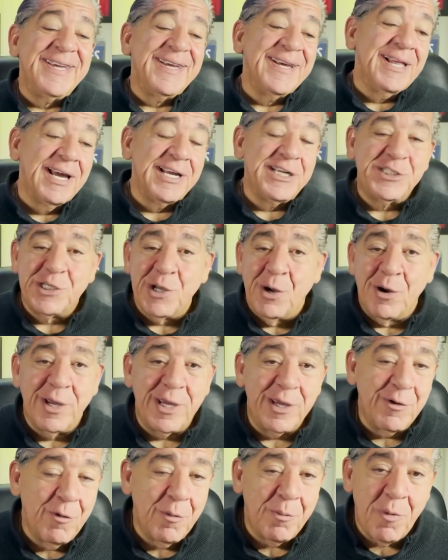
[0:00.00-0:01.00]
you're like
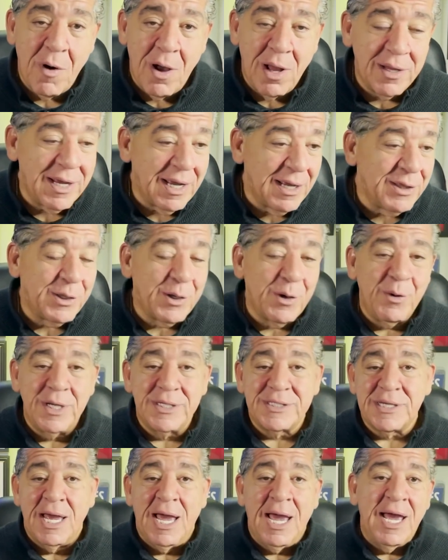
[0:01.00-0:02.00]
Joey, you were probably on two
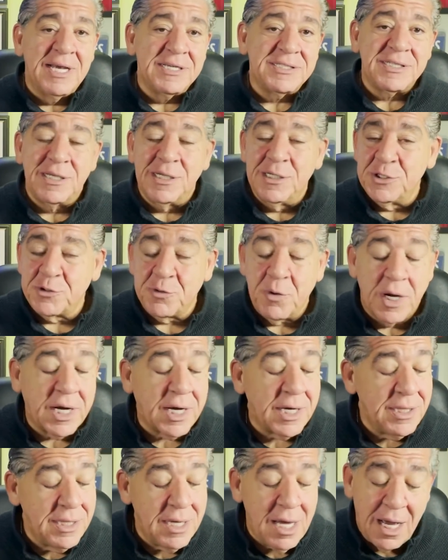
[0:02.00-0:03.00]
hits of acid and drinking.